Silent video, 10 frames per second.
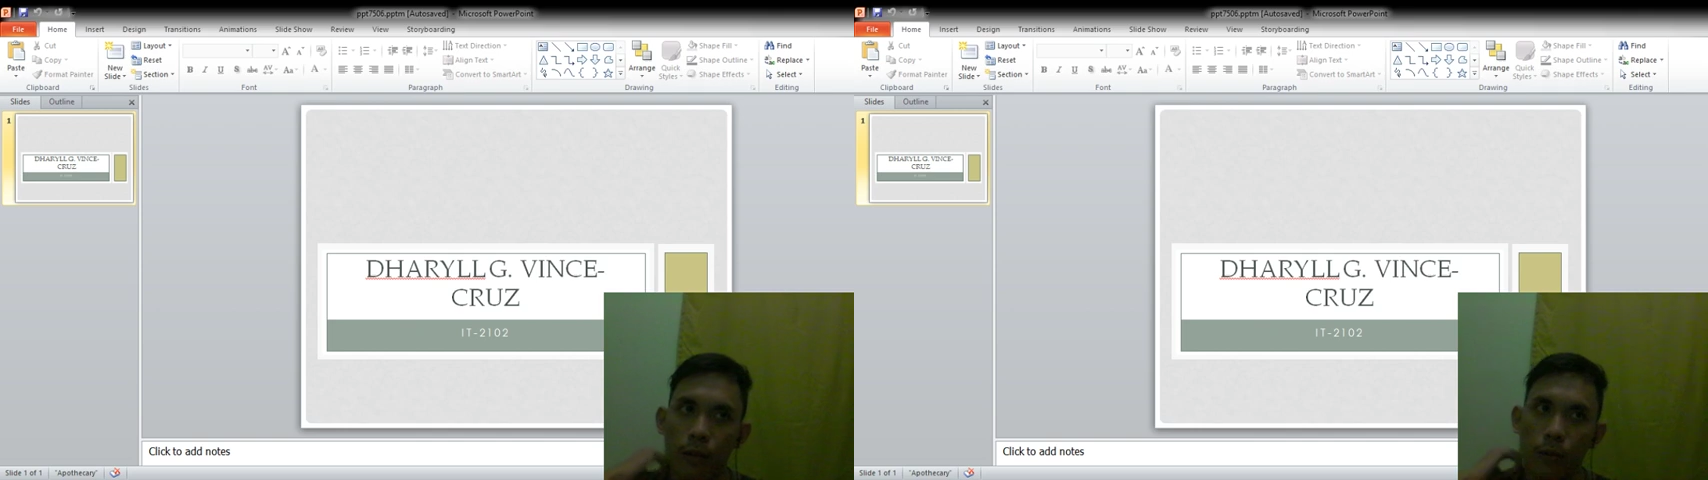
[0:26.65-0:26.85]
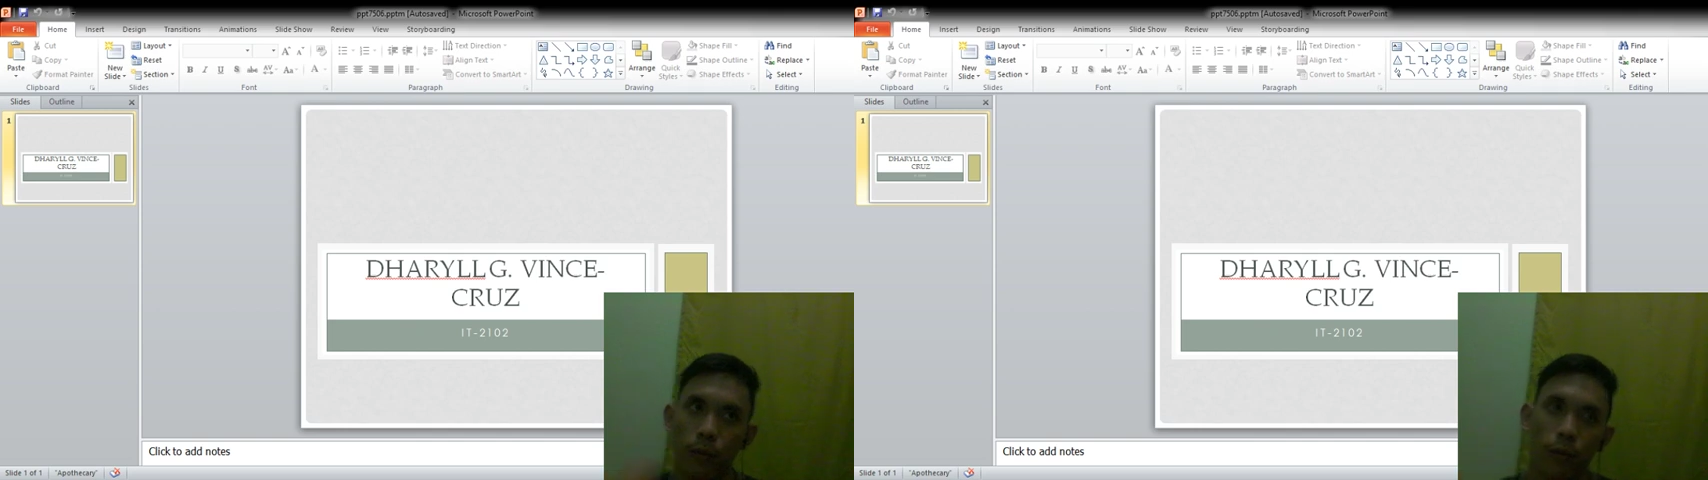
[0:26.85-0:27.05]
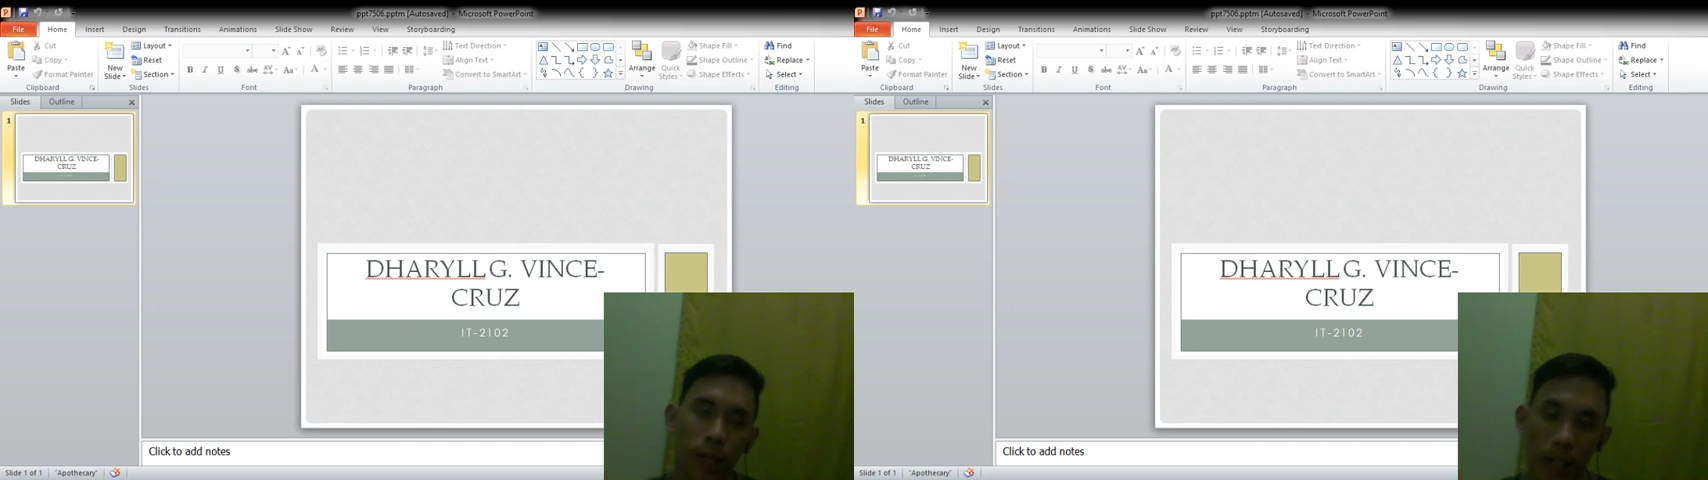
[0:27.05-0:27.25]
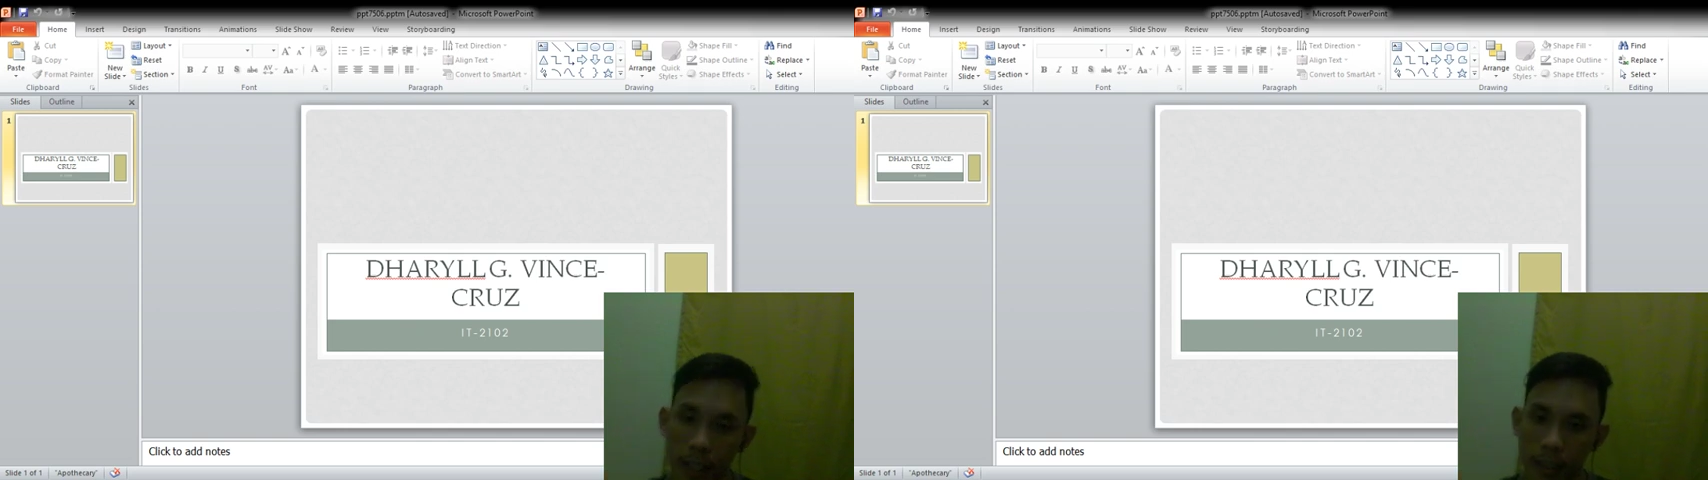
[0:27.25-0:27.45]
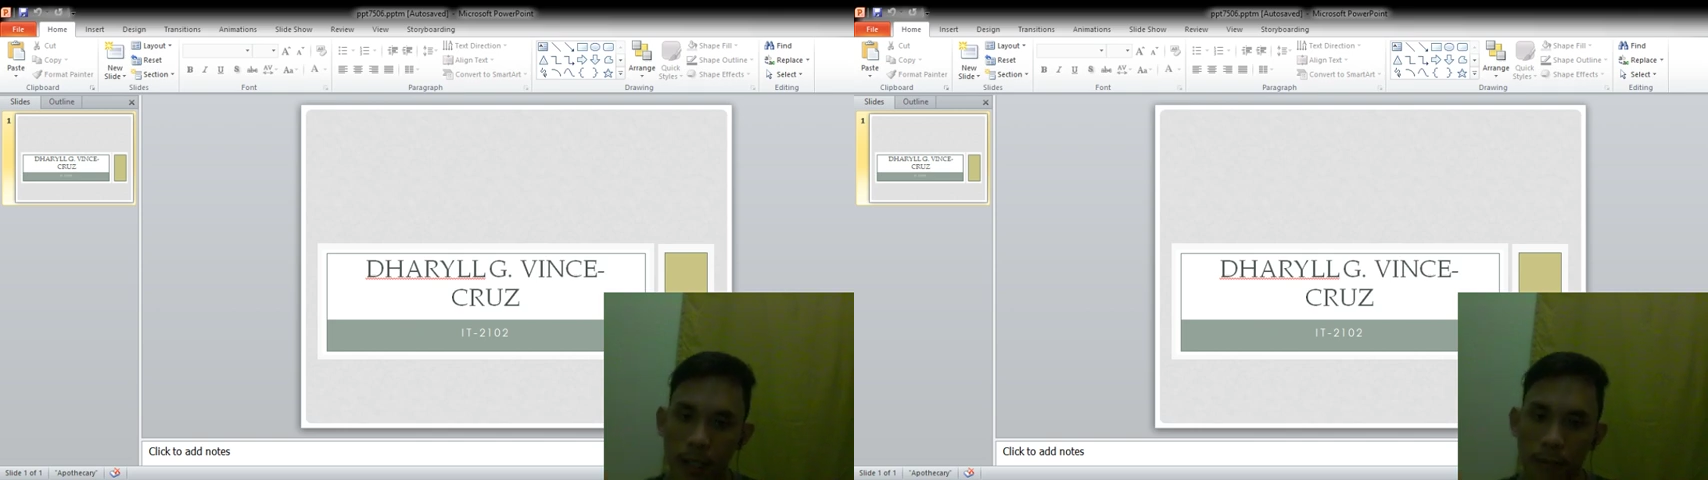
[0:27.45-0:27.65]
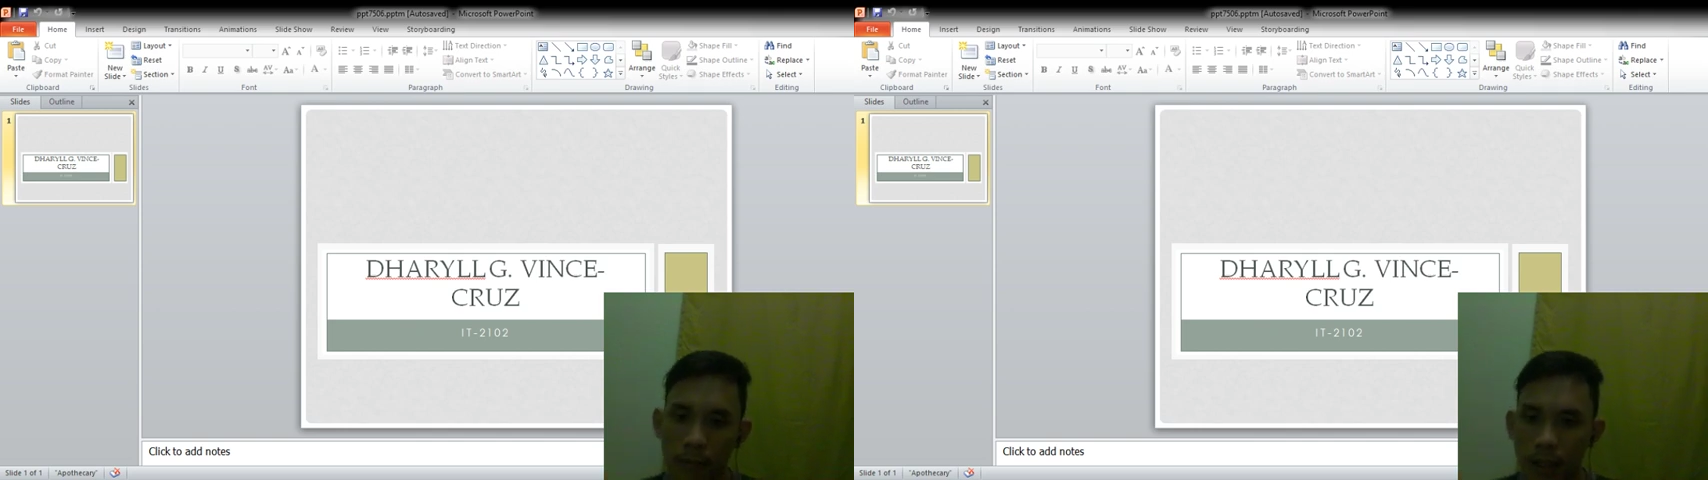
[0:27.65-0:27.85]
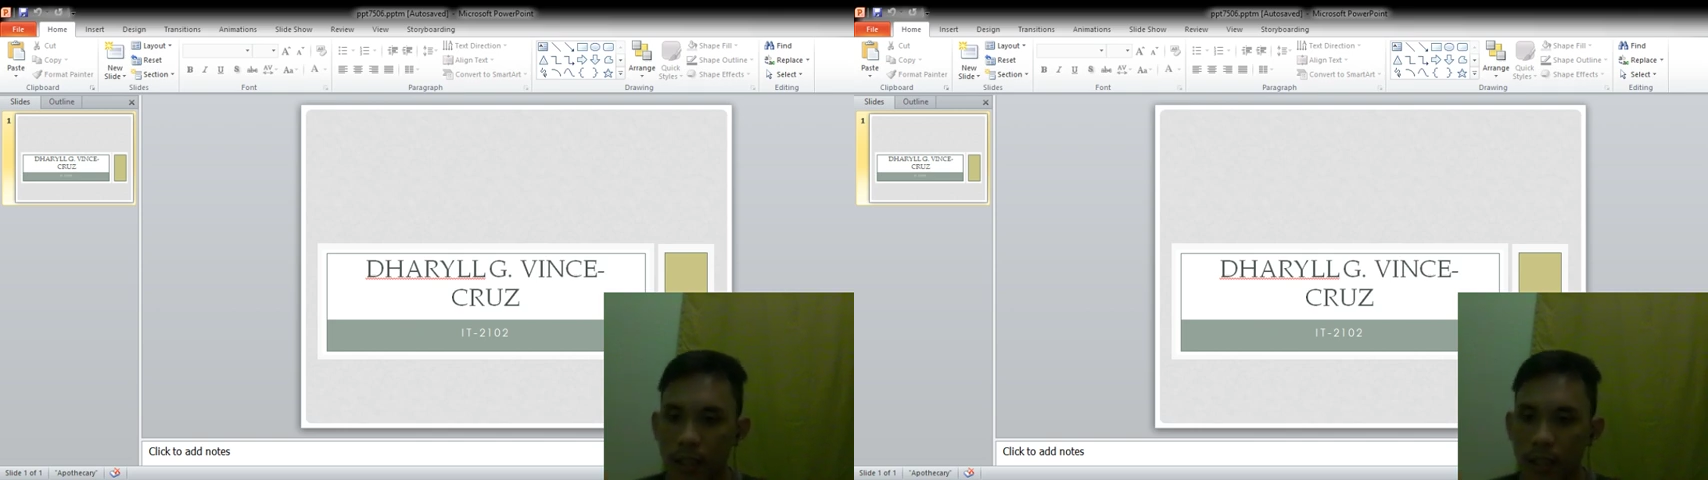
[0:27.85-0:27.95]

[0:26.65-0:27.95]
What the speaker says: to the desktop.